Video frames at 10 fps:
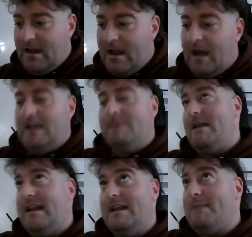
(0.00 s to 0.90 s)
Are you
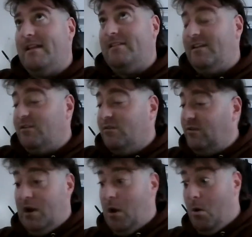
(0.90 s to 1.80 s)
making a mating call?
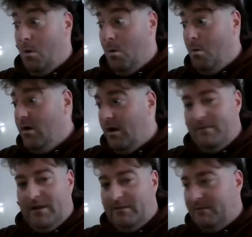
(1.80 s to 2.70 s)
No, I'm a
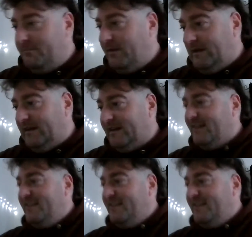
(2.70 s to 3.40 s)
human being.